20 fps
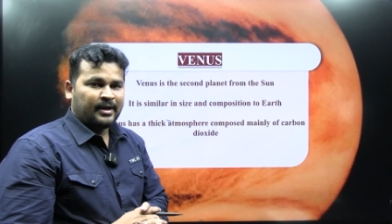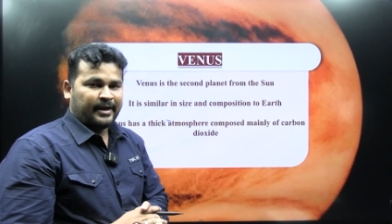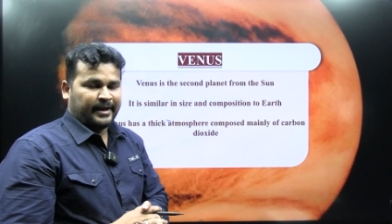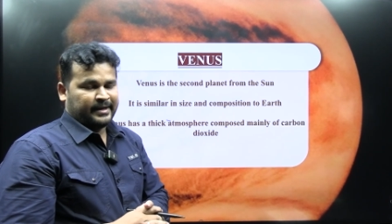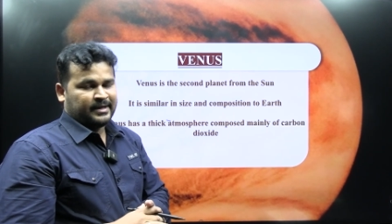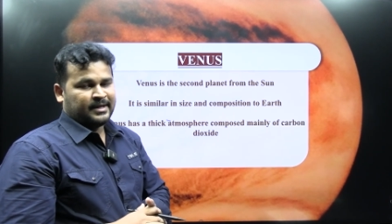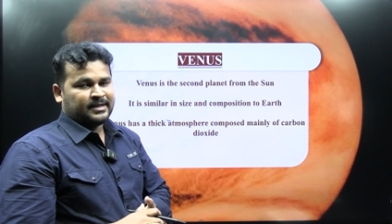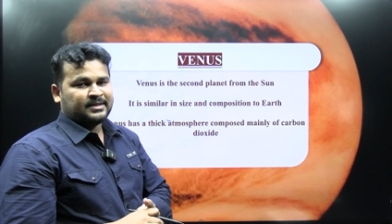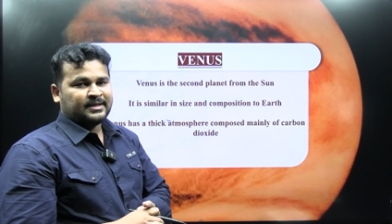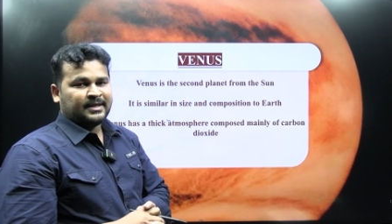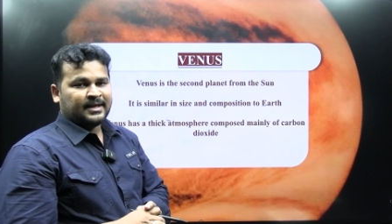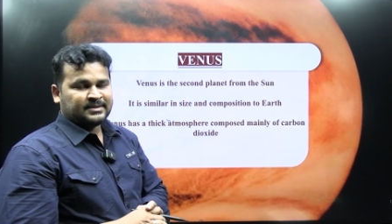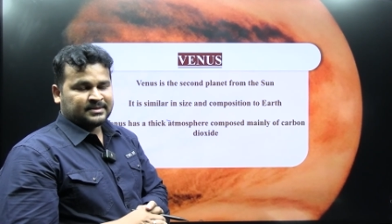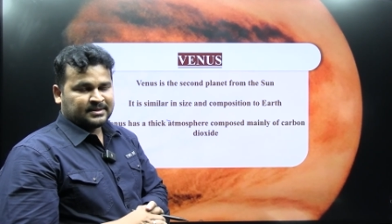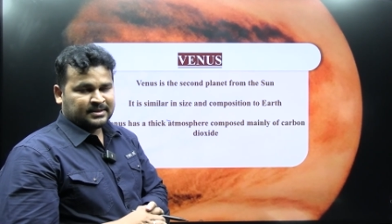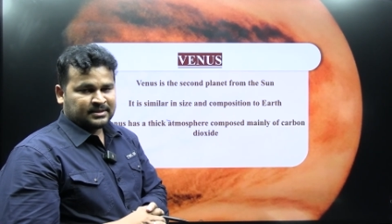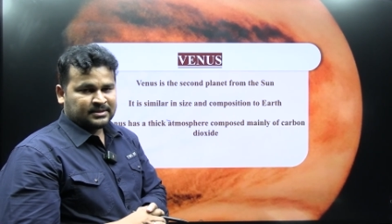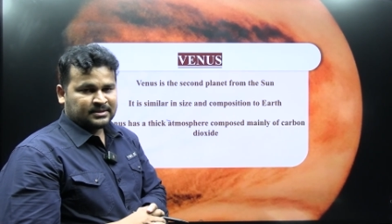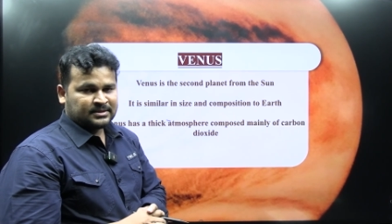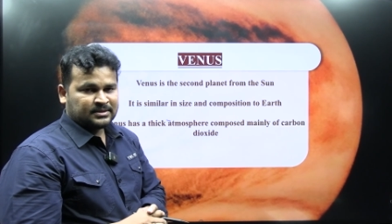inert
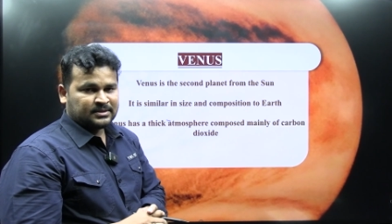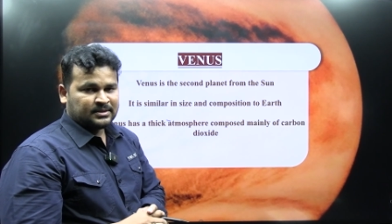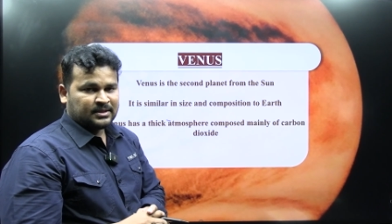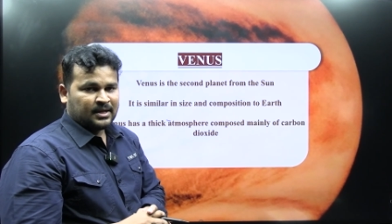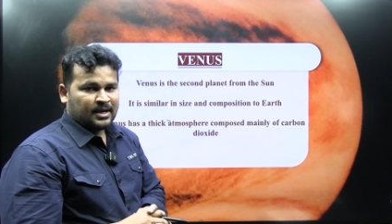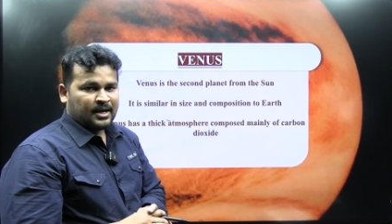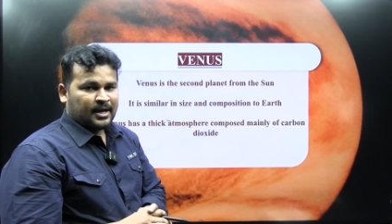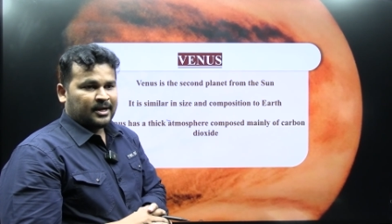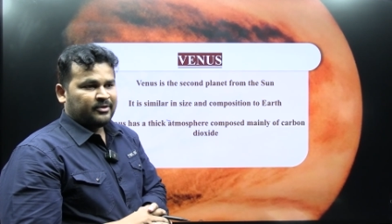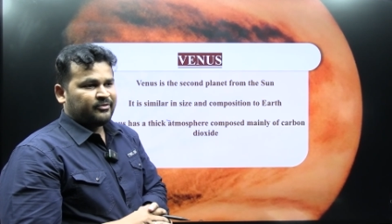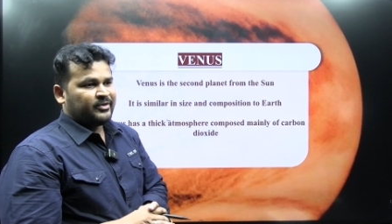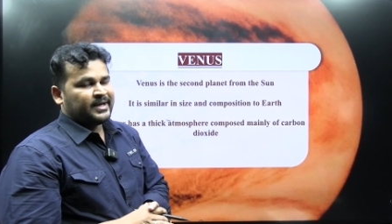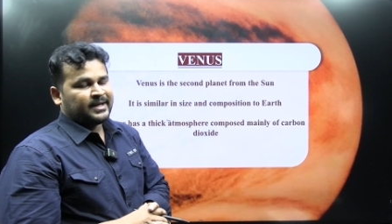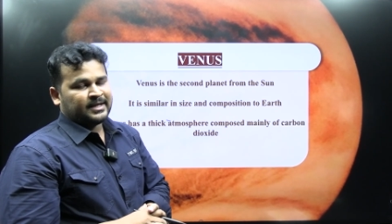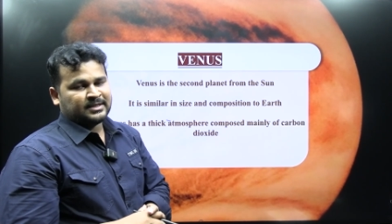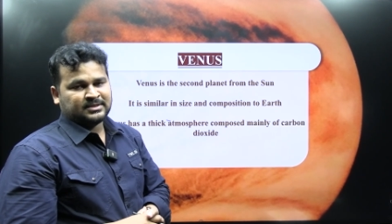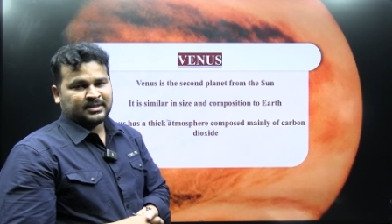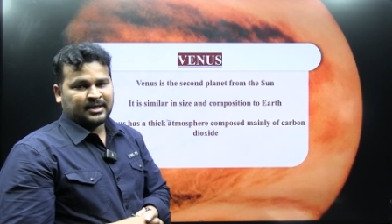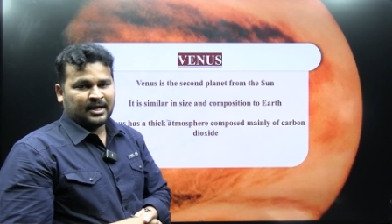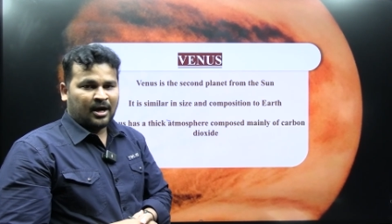gases, and
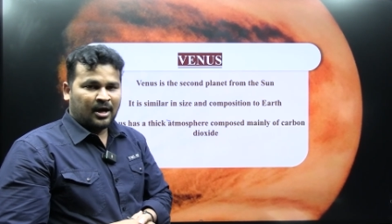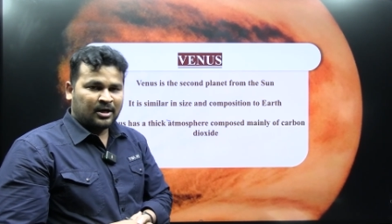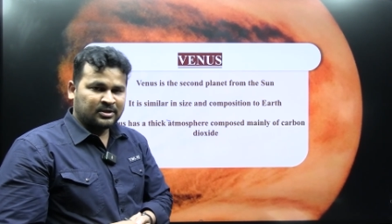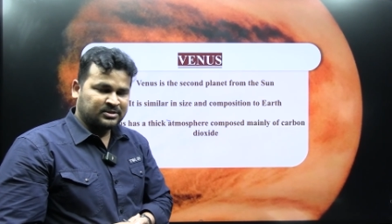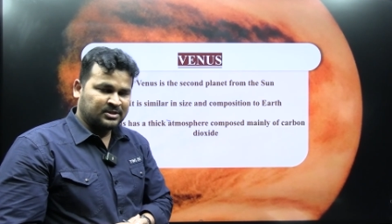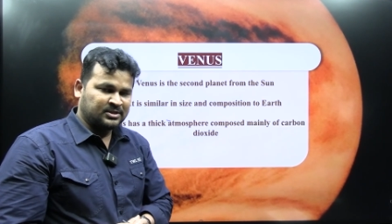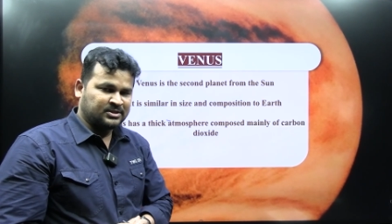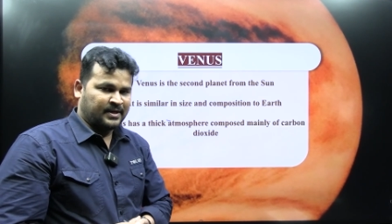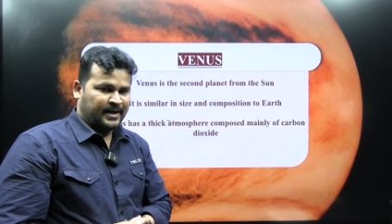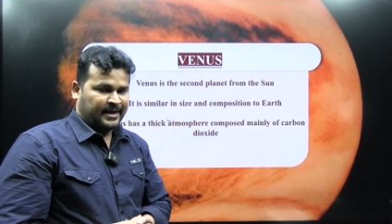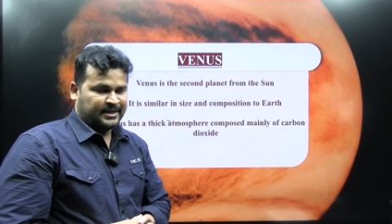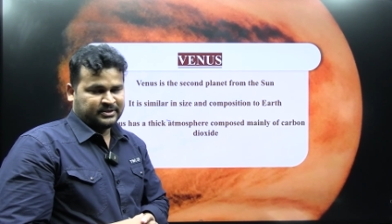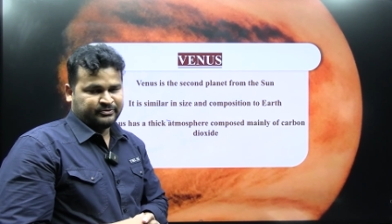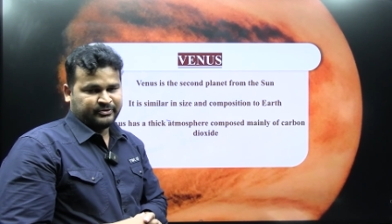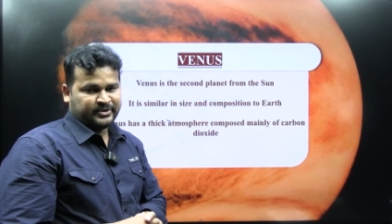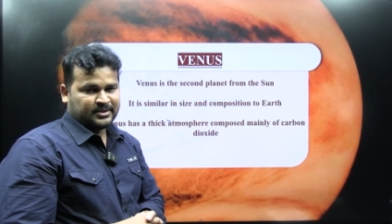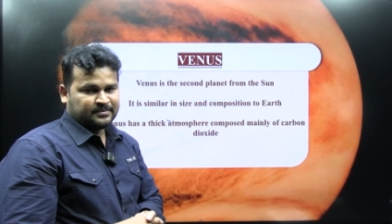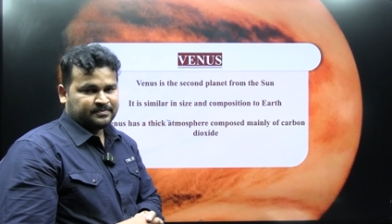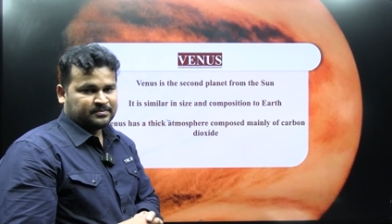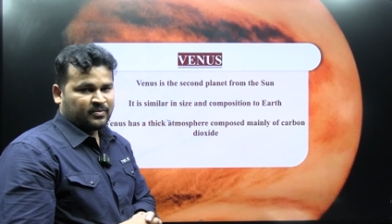various oxygen as
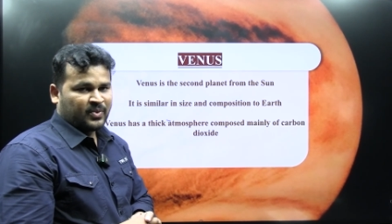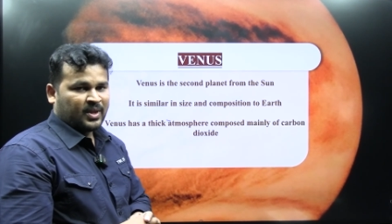well.